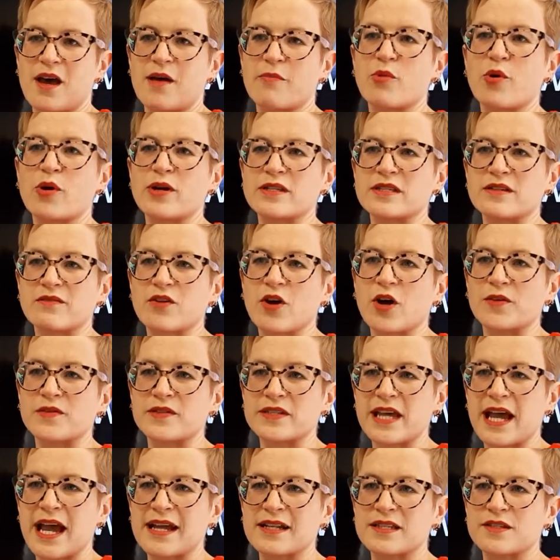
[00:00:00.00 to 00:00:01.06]
point of
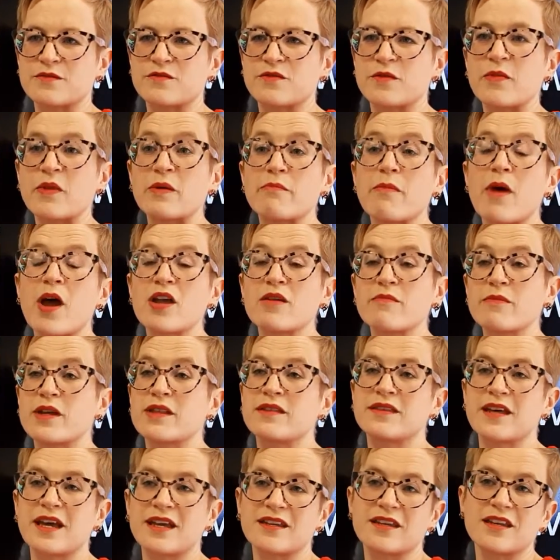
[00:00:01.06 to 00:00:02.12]
contact from the
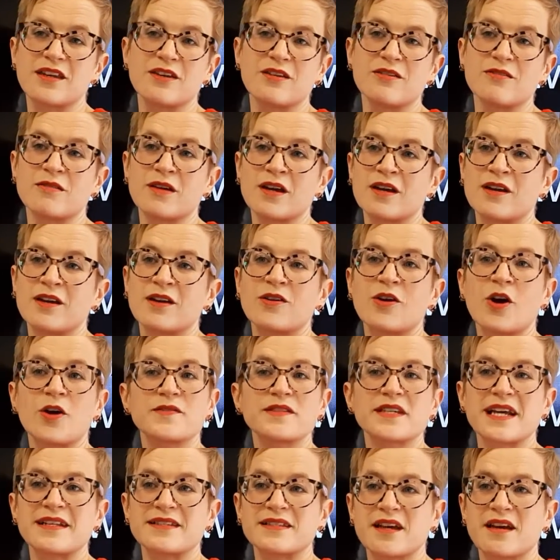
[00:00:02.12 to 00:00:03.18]
moment that you
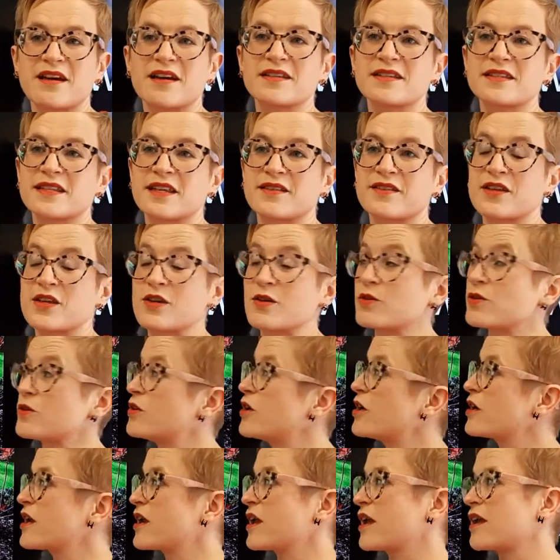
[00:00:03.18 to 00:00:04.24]
contact us and that you're
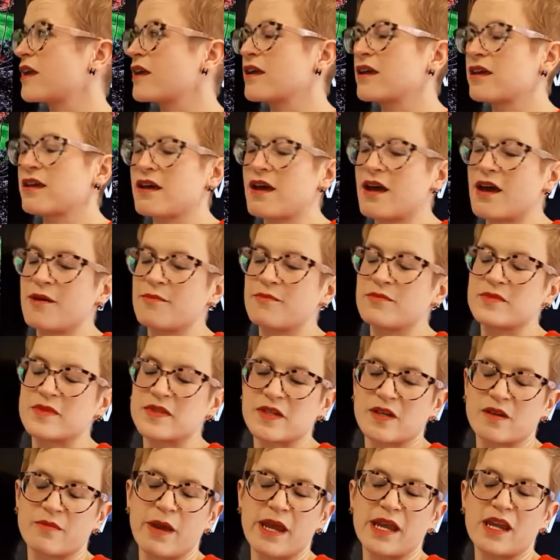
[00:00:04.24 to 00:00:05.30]
looking
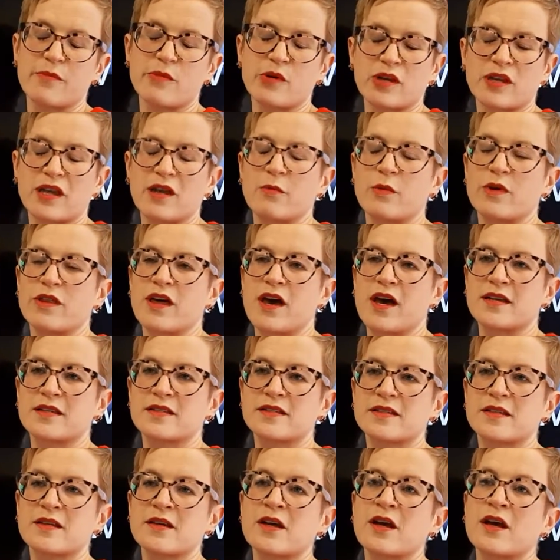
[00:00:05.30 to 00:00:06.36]
to make a booking with
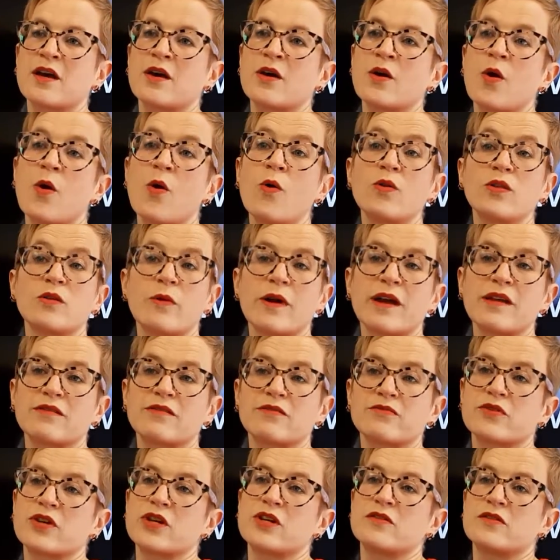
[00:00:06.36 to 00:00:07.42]
us, all the way
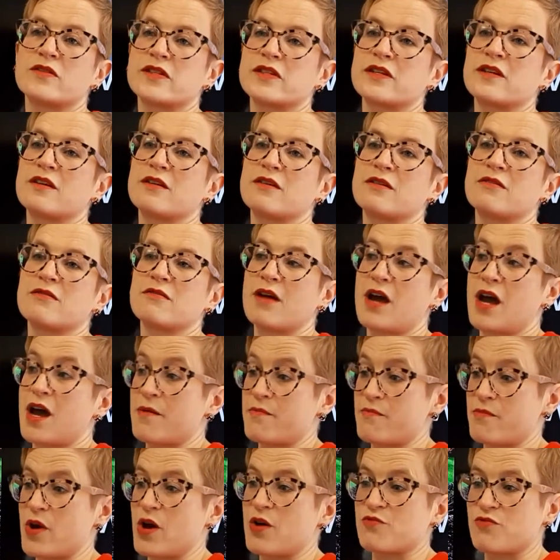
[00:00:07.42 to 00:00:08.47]
through to
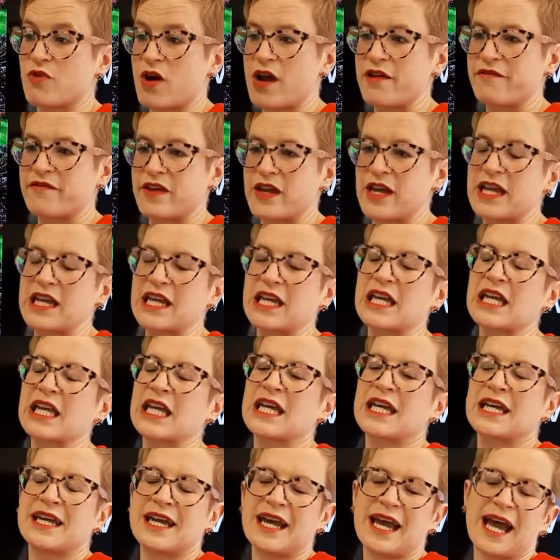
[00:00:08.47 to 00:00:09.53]
arriving
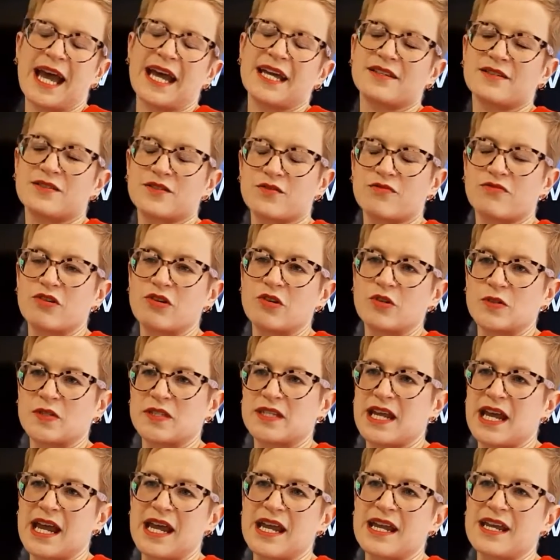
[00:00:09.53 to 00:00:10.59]
and through your
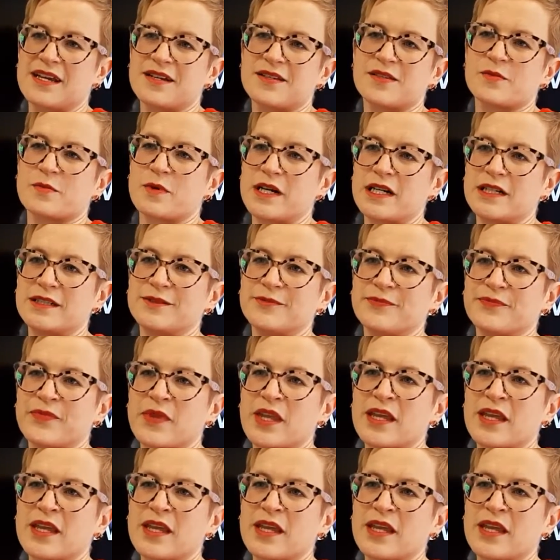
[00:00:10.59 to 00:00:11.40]
stay as well.